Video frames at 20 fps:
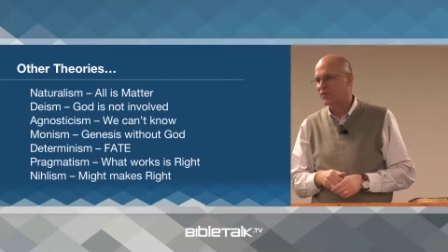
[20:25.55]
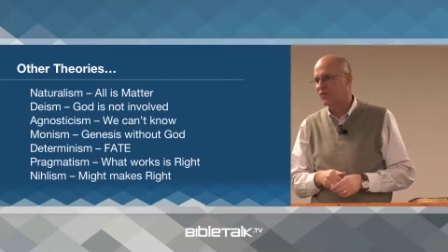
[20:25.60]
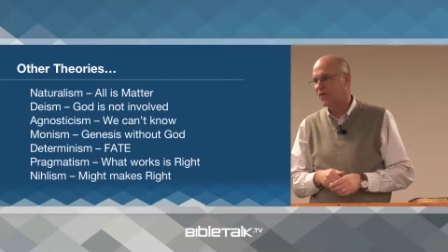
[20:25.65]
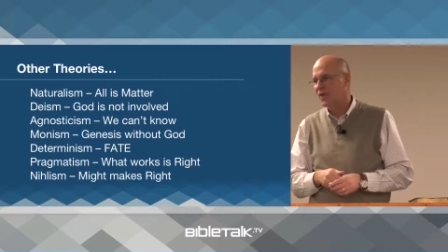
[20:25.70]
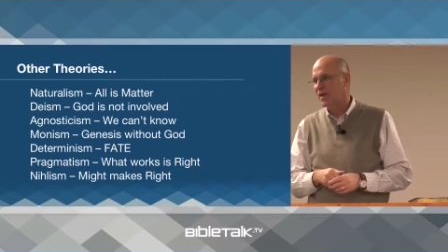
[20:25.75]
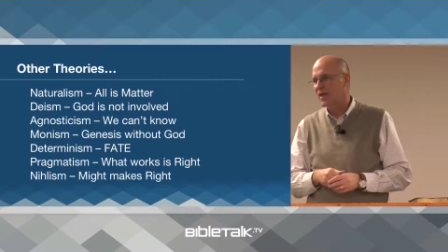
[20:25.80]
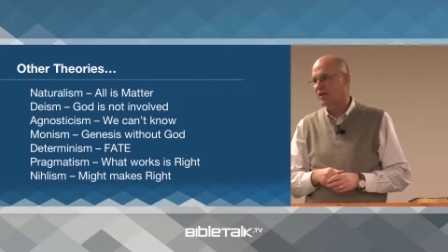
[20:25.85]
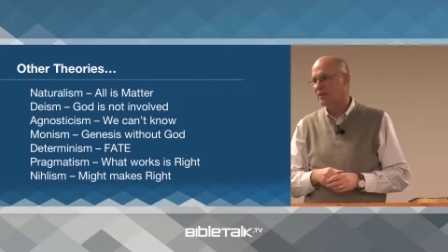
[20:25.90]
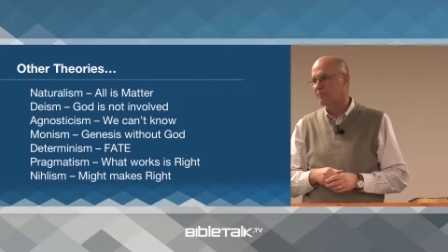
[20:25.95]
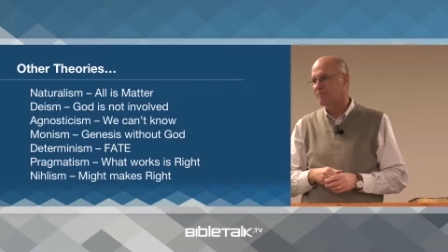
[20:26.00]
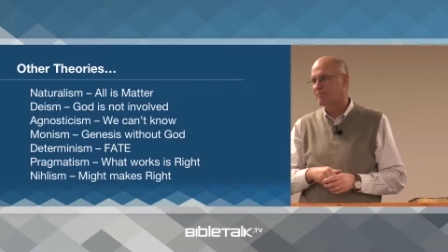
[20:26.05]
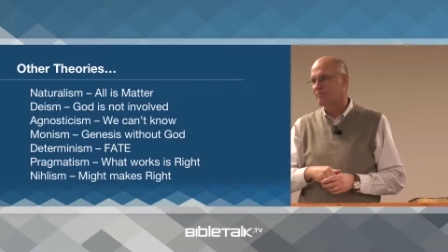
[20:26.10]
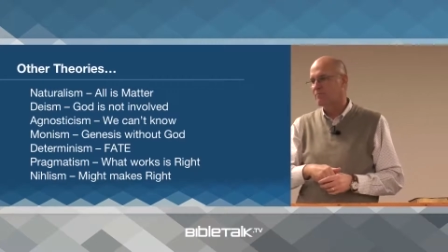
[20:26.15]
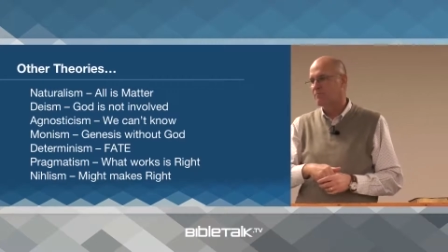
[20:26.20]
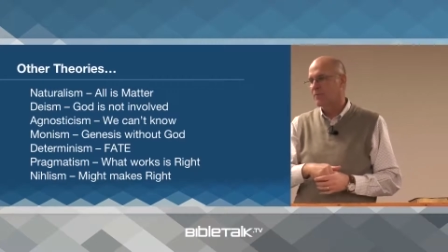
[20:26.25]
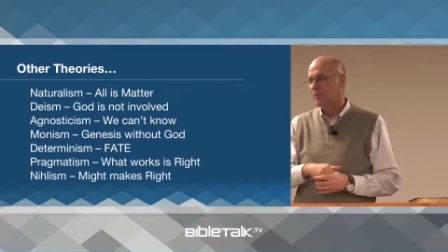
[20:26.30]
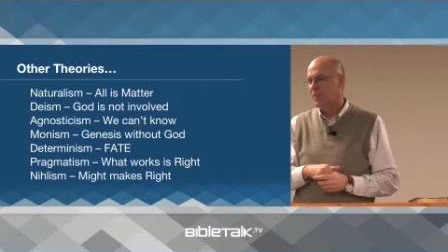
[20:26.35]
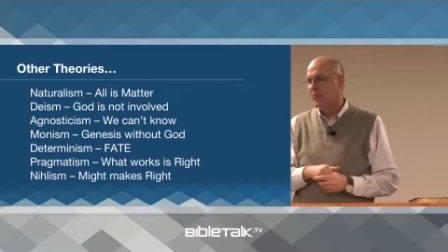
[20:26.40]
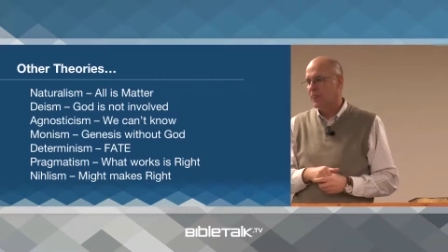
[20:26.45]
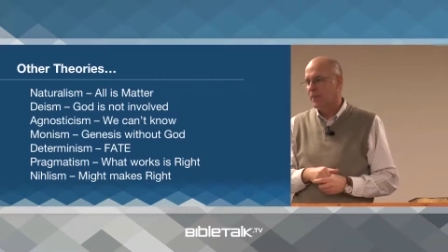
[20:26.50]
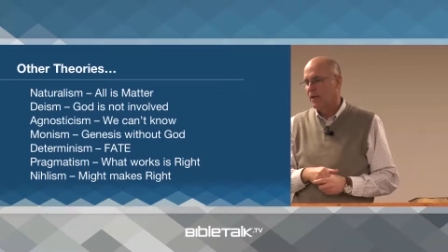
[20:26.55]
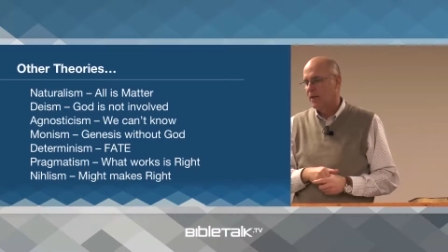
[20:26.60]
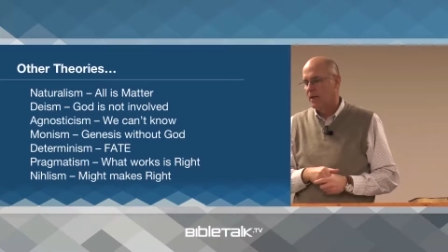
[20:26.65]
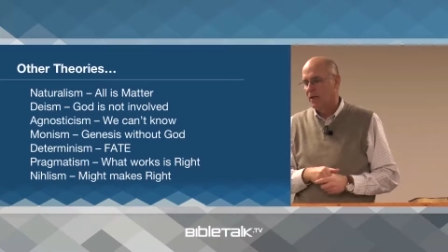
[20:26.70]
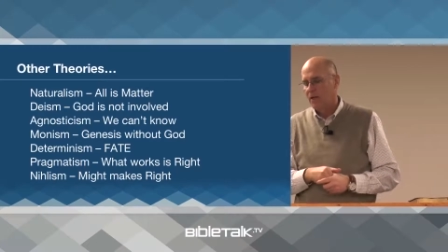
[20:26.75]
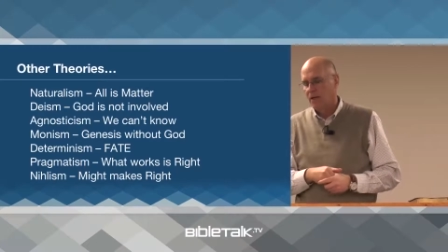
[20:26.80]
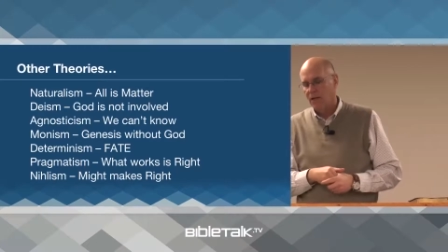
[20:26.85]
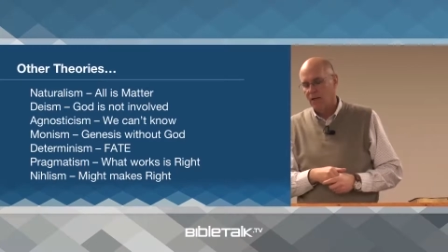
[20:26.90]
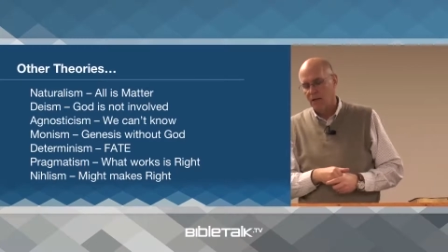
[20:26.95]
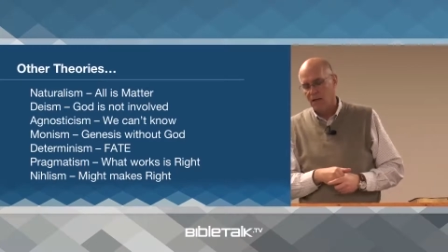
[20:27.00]
fate.
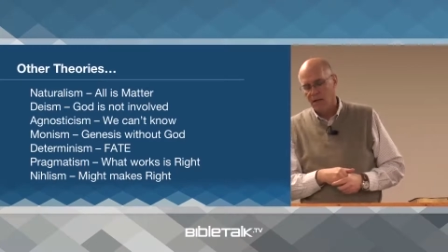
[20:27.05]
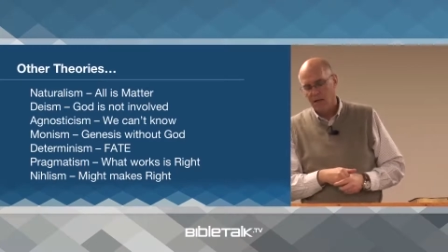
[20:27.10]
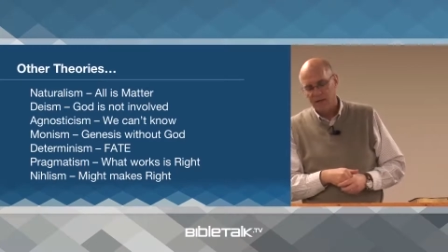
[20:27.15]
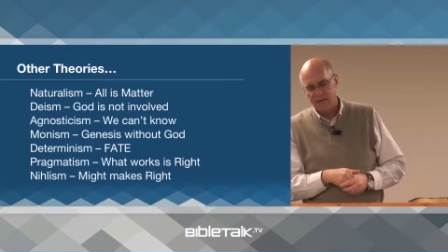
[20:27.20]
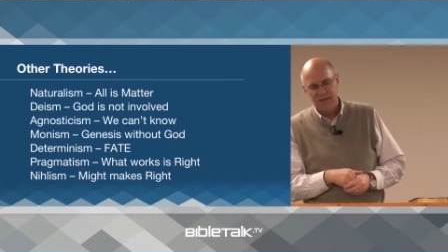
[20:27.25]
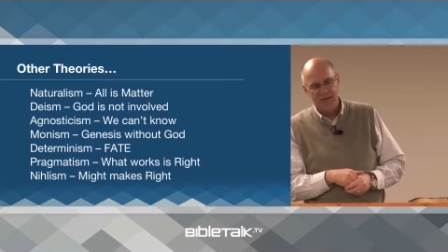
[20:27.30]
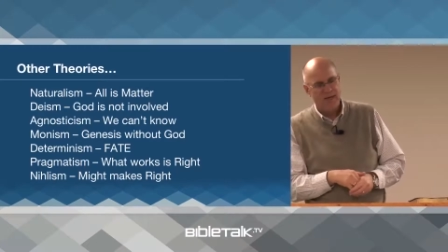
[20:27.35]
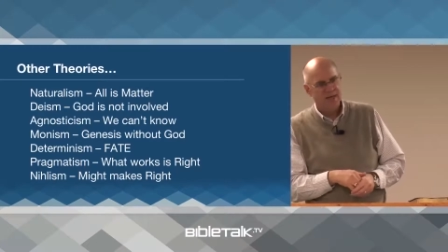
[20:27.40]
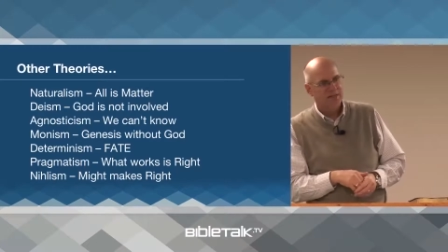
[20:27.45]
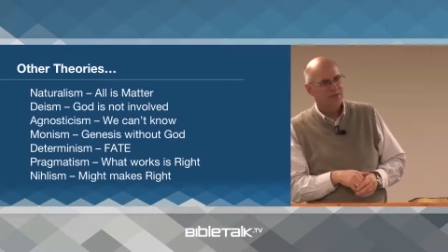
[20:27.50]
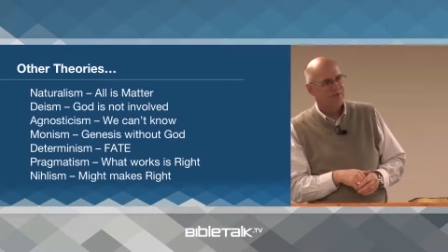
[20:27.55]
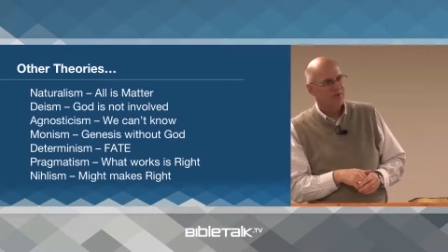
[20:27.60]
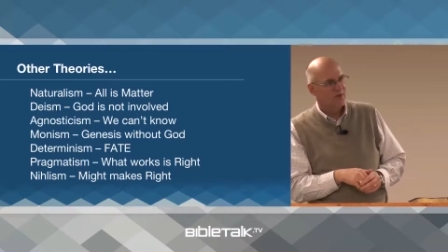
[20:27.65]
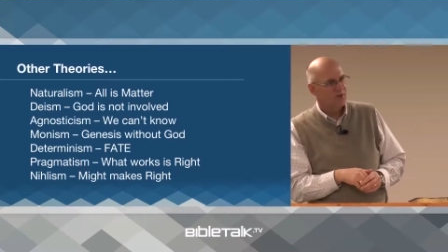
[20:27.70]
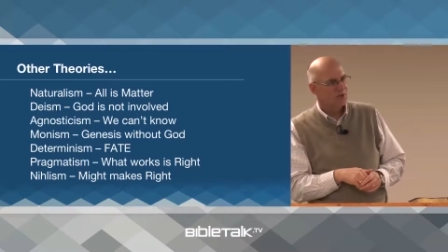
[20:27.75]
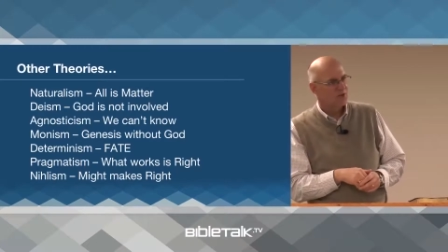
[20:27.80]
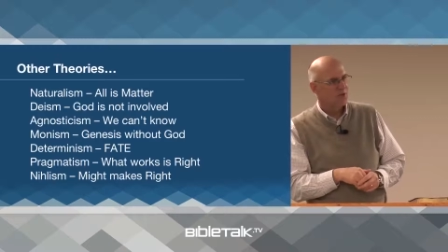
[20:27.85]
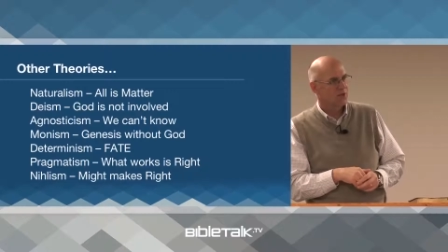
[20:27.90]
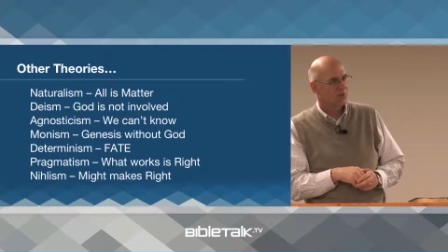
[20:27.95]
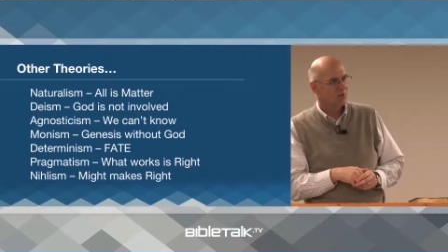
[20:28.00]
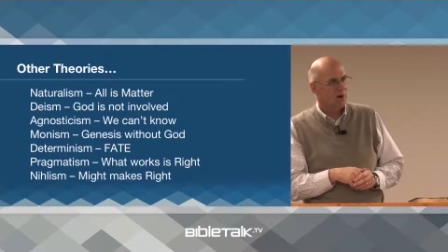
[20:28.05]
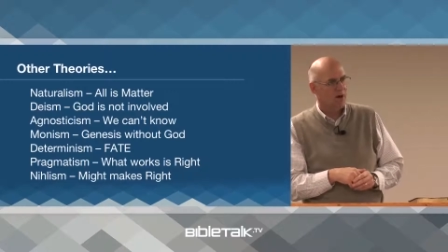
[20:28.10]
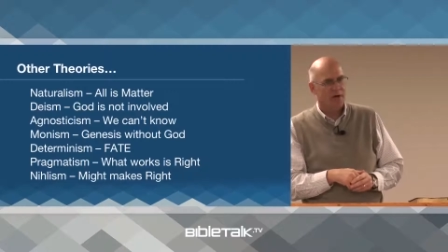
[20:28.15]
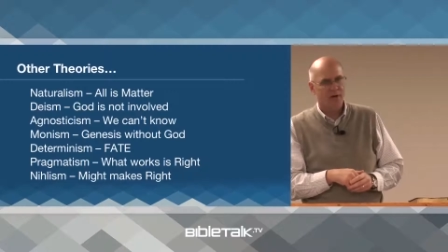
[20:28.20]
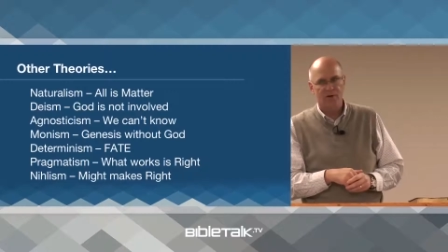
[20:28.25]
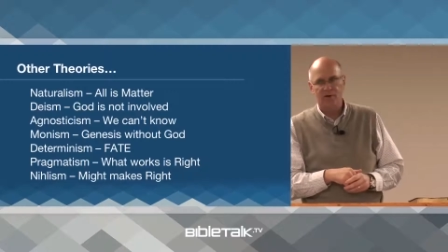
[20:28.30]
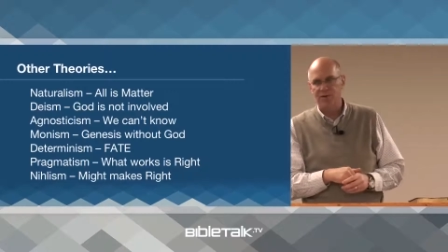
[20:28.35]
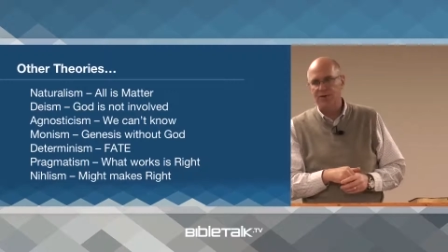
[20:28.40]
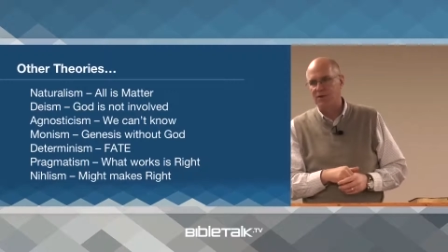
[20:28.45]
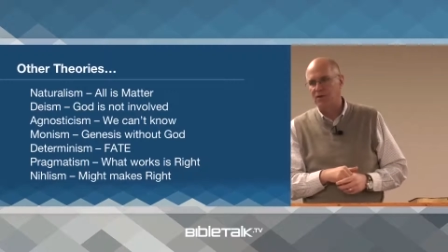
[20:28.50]
Science fiction
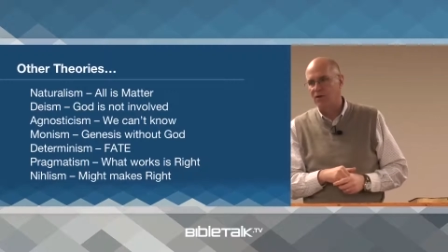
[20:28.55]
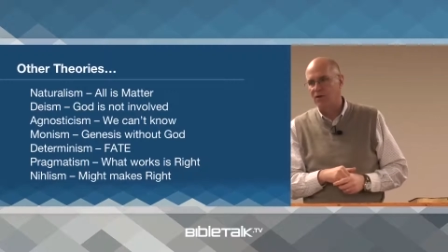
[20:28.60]
writers,